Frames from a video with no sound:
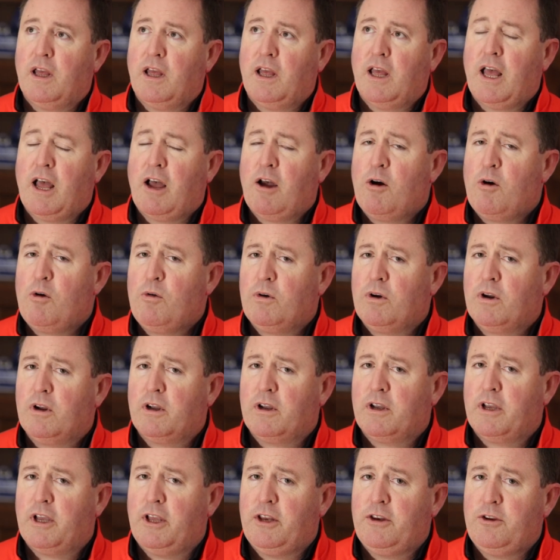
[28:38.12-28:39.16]

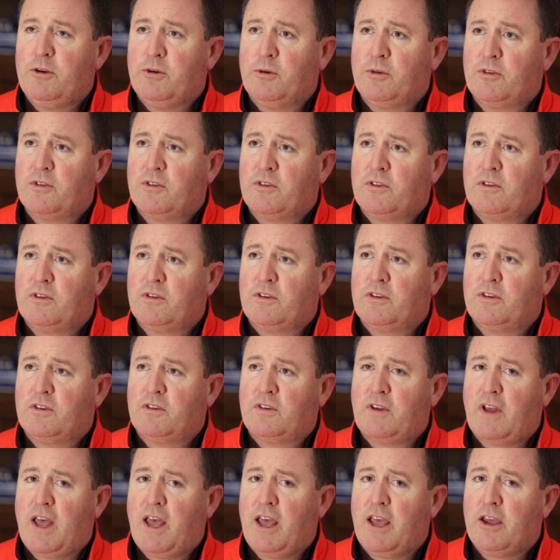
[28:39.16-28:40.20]
How can you
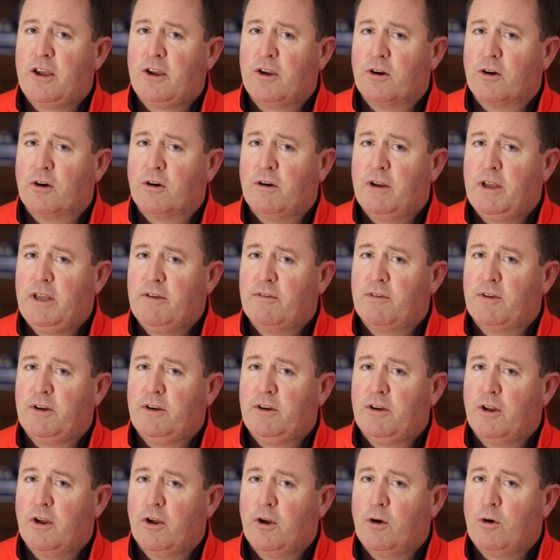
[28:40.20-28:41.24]
say or
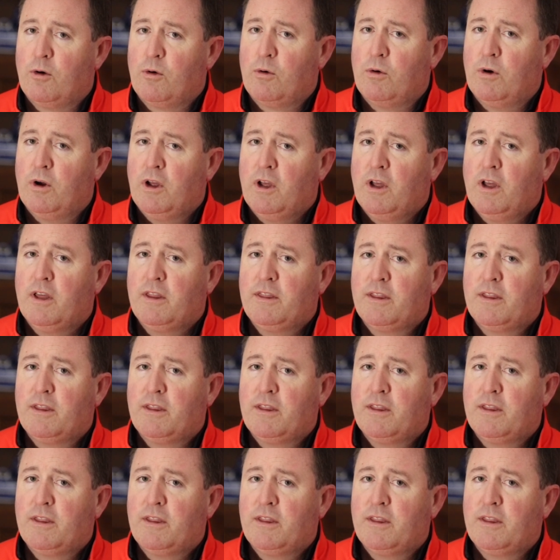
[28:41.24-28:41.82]
even know